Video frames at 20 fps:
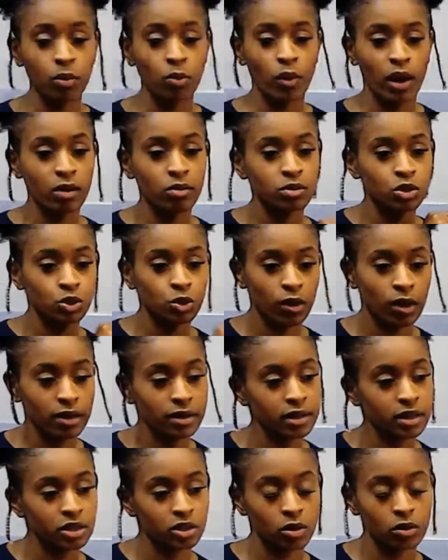where I was trying to
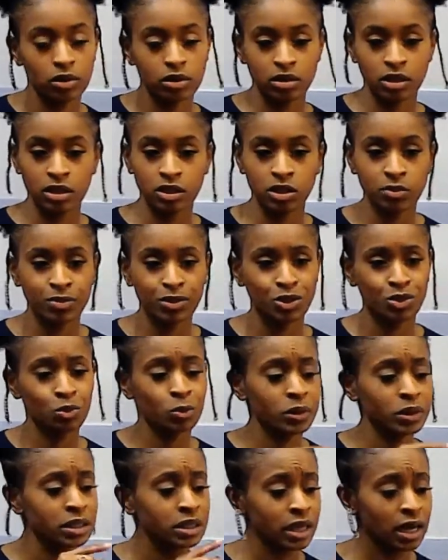get your attention, but you
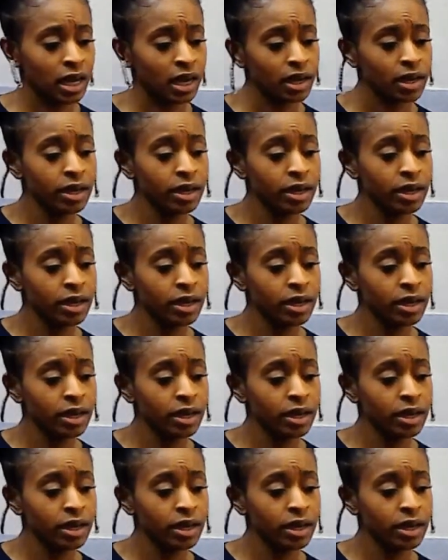would not